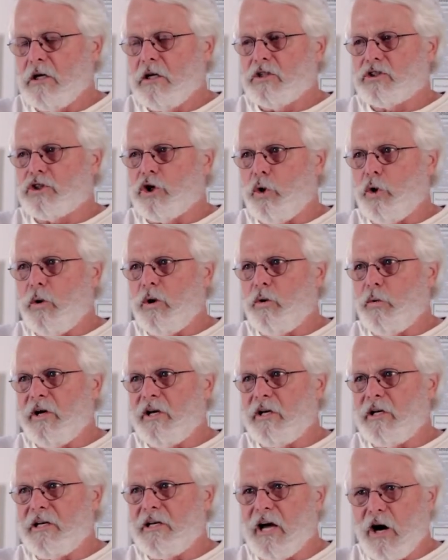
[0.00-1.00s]
So when
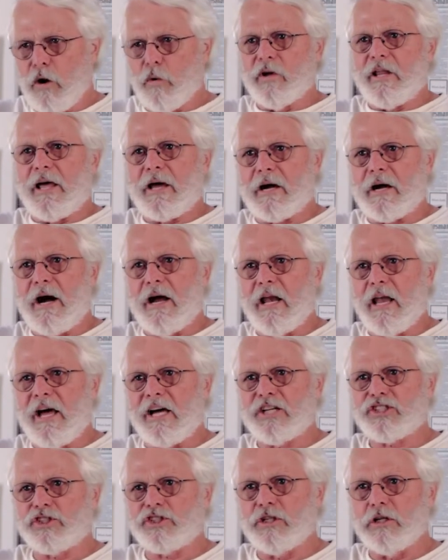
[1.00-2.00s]
we dealt with that guy
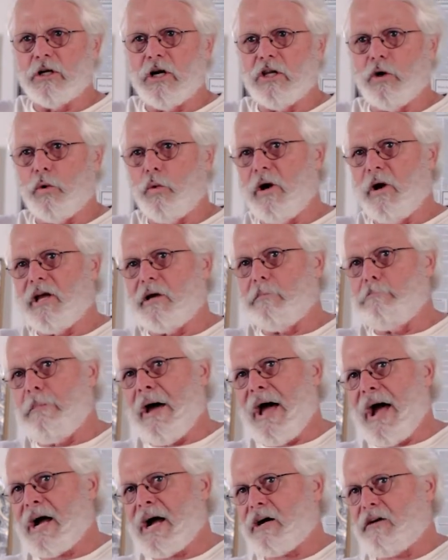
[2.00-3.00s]
last year on the way
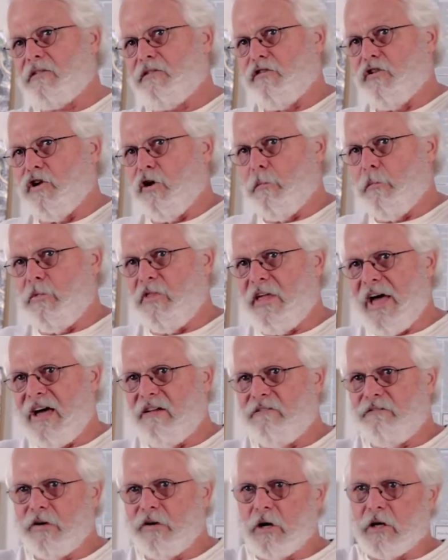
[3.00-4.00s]
back from
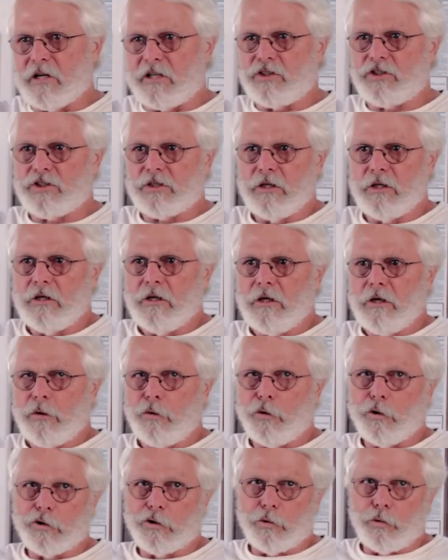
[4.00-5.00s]
that village,
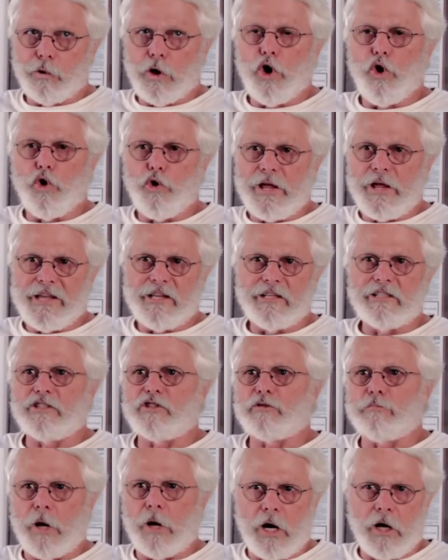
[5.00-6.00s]
where the road
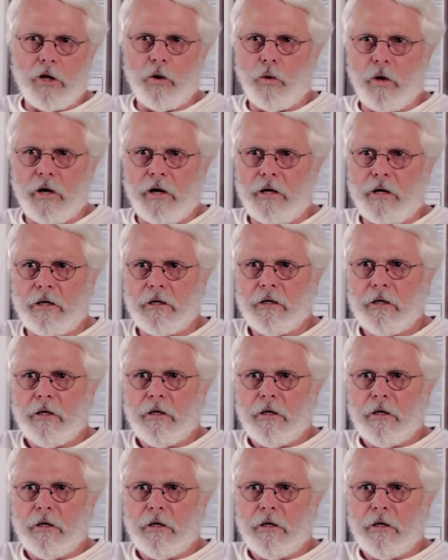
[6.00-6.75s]
ends, by the way,